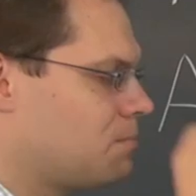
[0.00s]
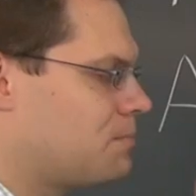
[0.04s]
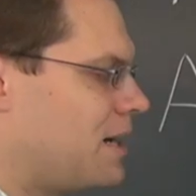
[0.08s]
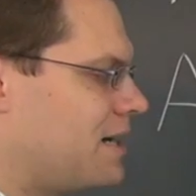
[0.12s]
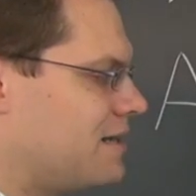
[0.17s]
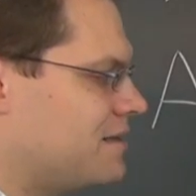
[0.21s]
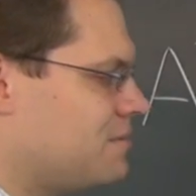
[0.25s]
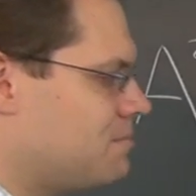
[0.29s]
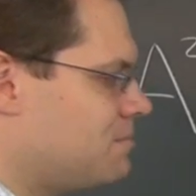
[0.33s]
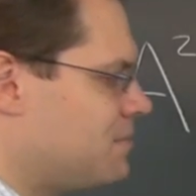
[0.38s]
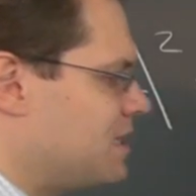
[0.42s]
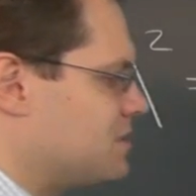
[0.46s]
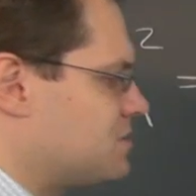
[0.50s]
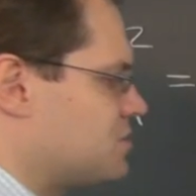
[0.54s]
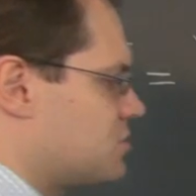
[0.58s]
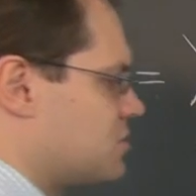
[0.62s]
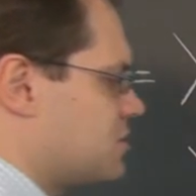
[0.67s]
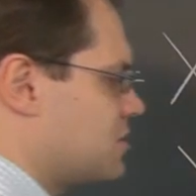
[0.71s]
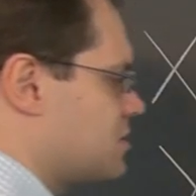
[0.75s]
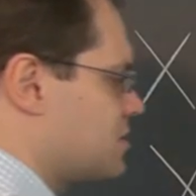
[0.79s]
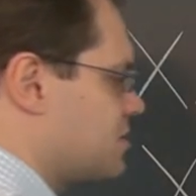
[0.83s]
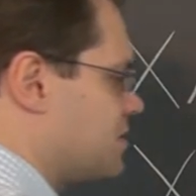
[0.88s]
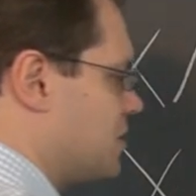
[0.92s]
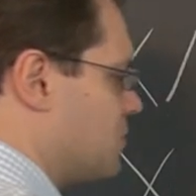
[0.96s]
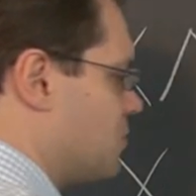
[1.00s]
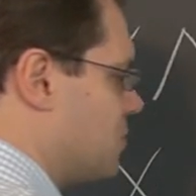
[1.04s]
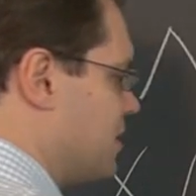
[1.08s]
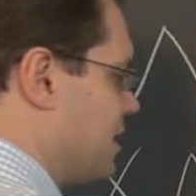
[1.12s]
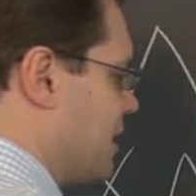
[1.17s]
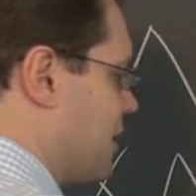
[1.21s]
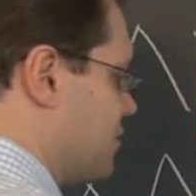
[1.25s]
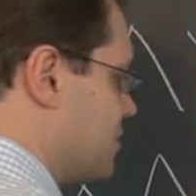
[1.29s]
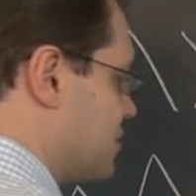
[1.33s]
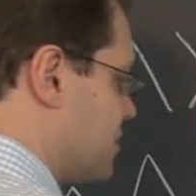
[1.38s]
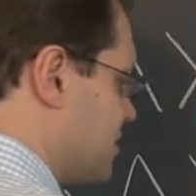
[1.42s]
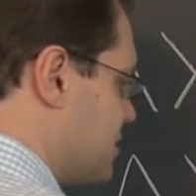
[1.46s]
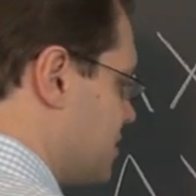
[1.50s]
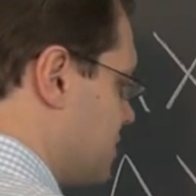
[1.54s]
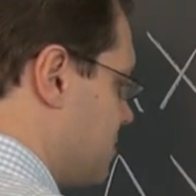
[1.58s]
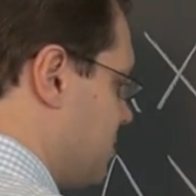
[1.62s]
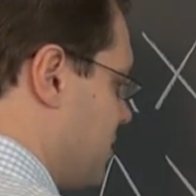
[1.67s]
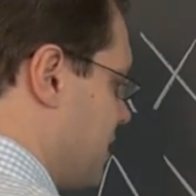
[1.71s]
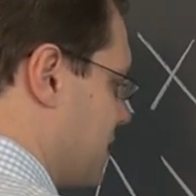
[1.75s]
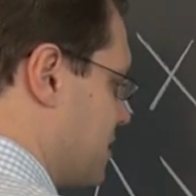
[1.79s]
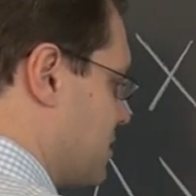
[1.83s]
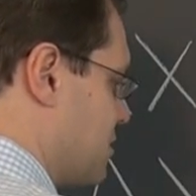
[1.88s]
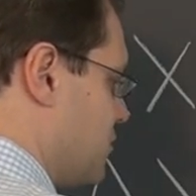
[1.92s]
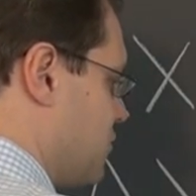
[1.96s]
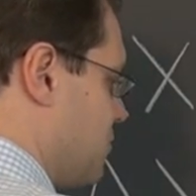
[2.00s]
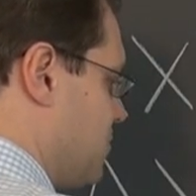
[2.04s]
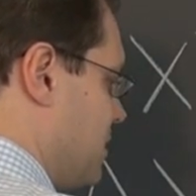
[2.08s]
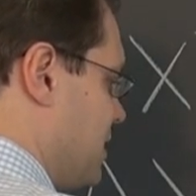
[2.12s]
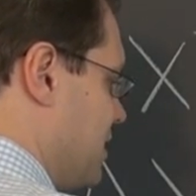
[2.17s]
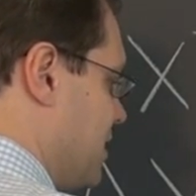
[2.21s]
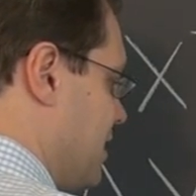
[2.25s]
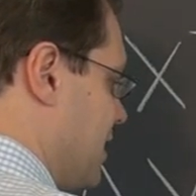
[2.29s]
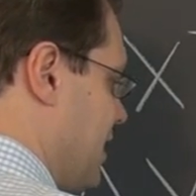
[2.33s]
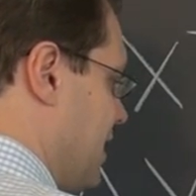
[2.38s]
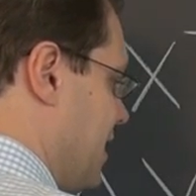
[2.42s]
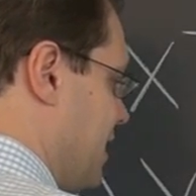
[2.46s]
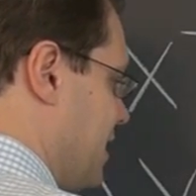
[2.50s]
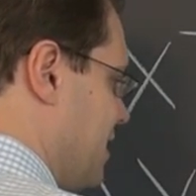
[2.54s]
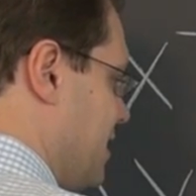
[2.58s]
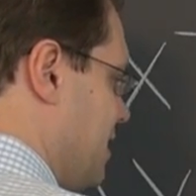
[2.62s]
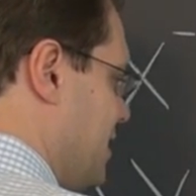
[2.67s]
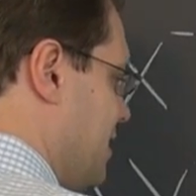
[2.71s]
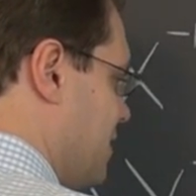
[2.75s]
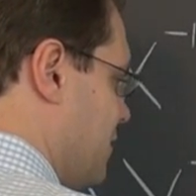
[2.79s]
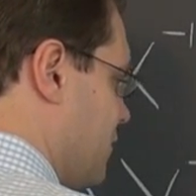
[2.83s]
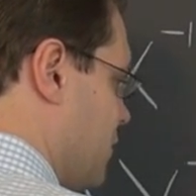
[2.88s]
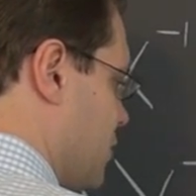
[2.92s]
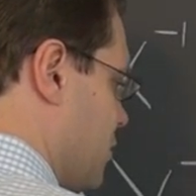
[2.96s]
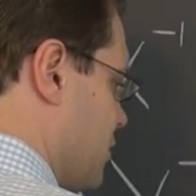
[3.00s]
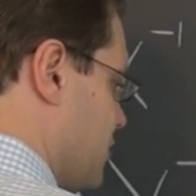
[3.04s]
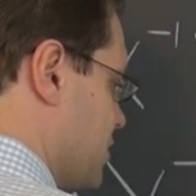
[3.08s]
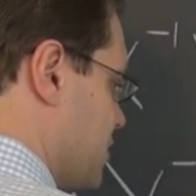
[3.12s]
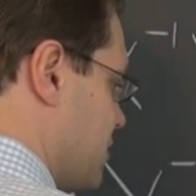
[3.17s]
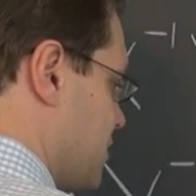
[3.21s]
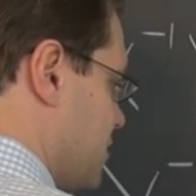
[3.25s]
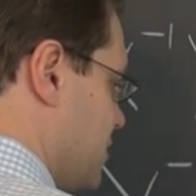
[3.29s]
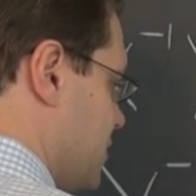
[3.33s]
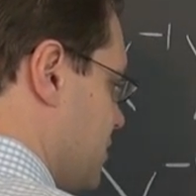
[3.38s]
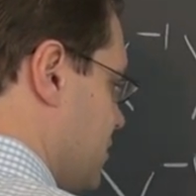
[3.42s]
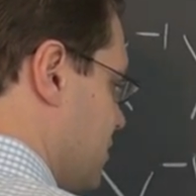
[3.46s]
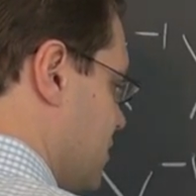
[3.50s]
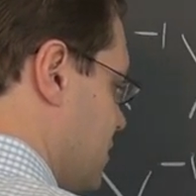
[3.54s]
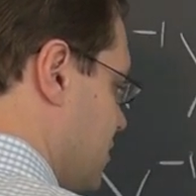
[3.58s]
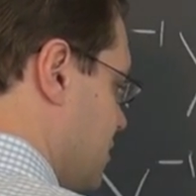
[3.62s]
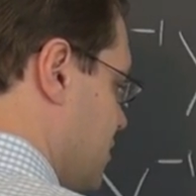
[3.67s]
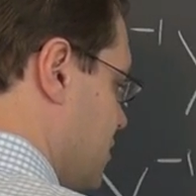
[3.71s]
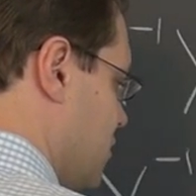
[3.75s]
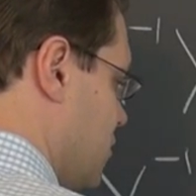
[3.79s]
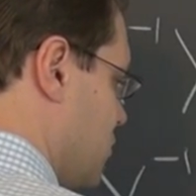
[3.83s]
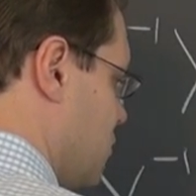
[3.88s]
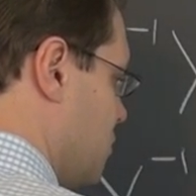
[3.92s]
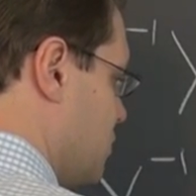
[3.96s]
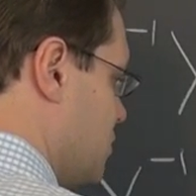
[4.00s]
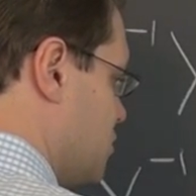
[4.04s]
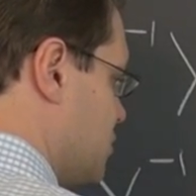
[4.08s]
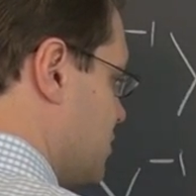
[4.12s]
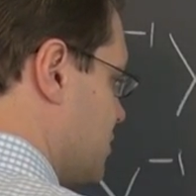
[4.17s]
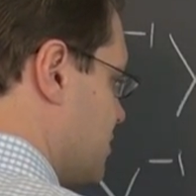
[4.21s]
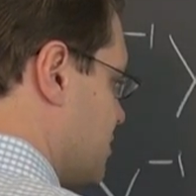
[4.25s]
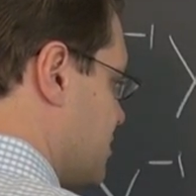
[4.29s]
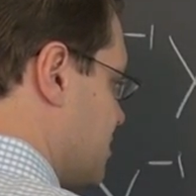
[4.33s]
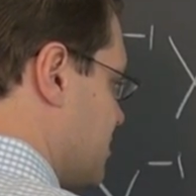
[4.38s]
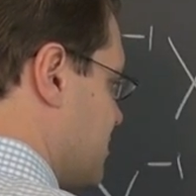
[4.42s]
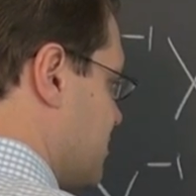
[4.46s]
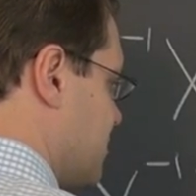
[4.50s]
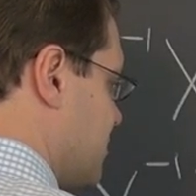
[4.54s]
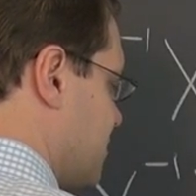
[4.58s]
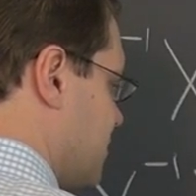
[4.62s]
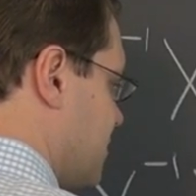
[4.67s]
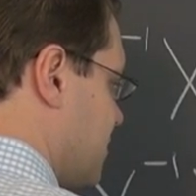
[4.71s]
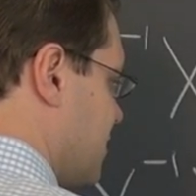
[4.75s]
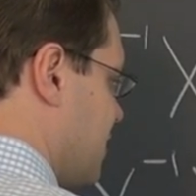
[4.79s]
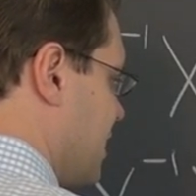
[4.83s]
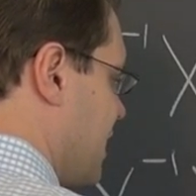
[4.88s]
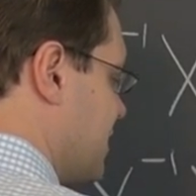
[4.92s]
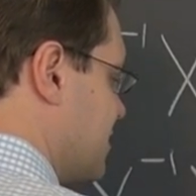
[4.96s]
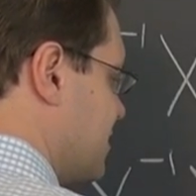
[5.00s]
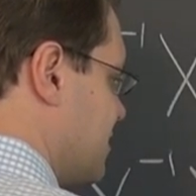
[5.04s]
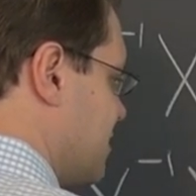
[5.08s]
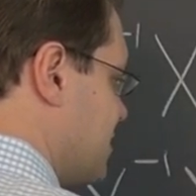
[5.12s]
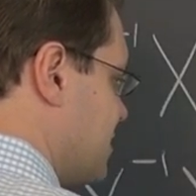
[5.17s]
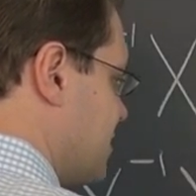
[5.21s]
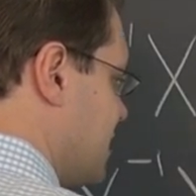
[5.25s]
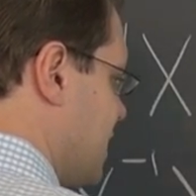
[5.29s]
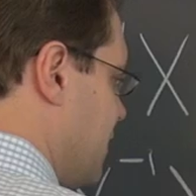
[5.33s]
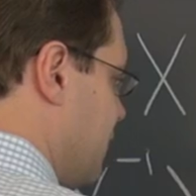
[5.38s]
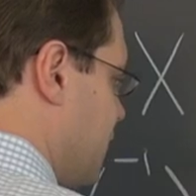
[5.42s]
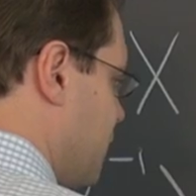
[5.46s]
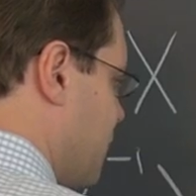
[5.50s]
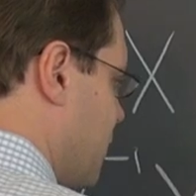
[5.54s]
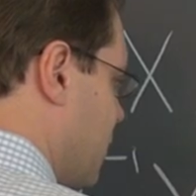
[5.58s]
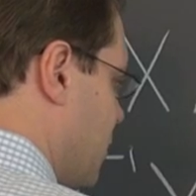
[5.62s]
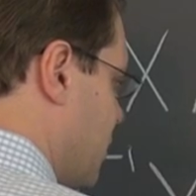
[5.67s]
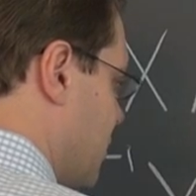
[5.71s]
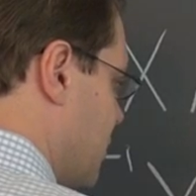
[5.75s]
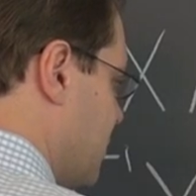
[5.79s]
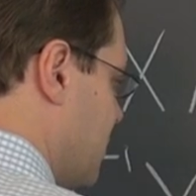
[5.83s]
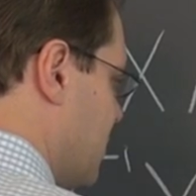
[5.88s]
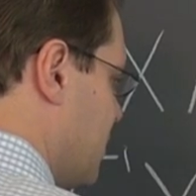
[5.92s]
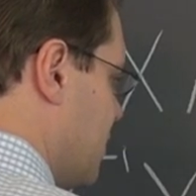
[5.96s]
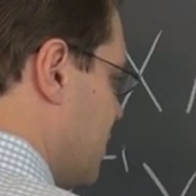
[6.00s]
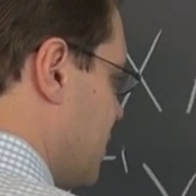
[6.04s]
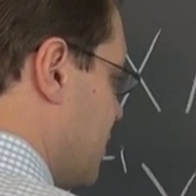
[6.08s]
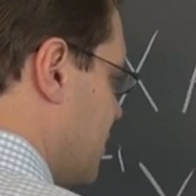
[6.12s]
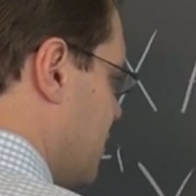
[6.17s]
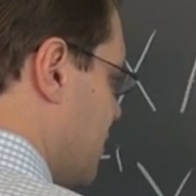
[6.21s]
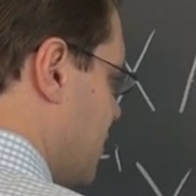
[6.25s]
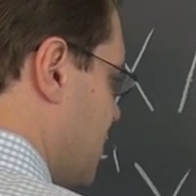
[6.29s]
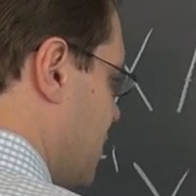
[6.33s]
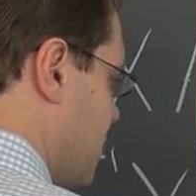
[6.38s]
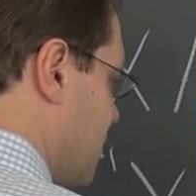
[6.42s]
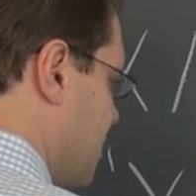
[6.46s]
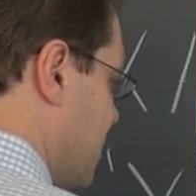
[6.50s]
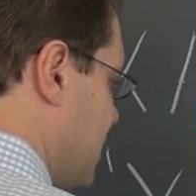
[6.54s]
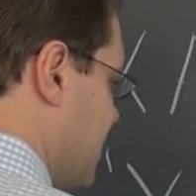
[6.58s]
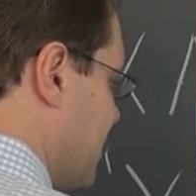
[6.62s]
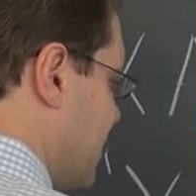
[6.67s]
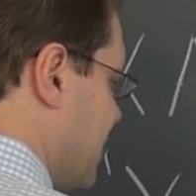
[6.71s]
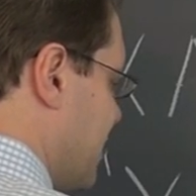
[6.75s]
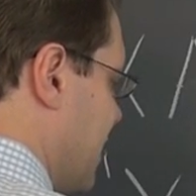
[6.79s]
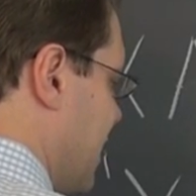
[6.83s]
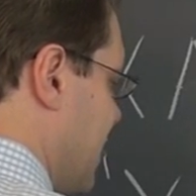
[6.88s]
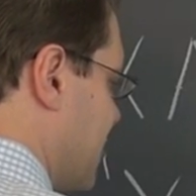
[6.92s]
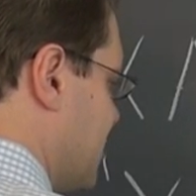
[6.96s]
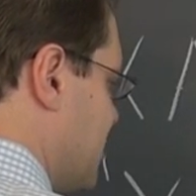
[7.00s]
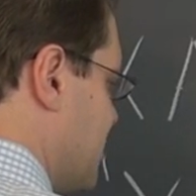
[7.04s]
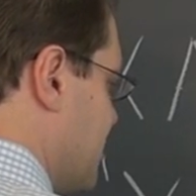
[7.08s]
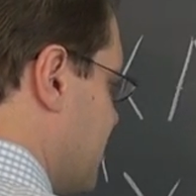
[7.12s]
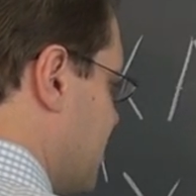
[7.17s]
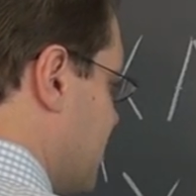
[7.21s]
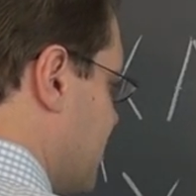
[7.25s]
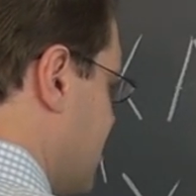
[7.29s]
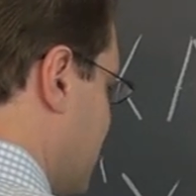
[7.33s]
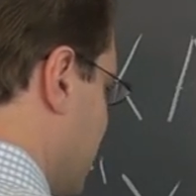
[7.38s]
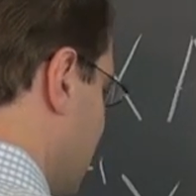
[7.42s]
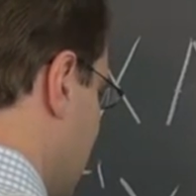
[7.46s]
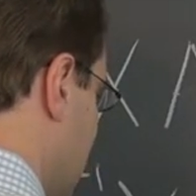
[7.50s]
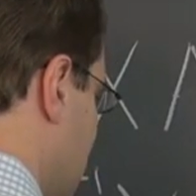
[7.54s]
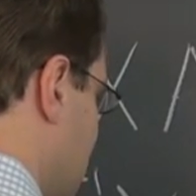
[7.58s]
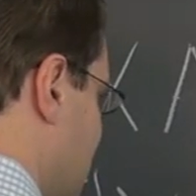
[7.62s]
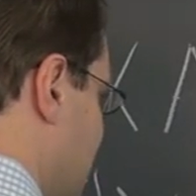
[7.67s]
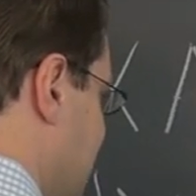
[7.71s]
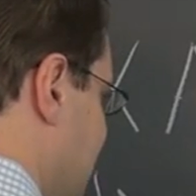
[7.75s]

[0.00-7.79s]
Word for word: by the matrix that we now suspect of being A inverse, which is has the same form, but lambda to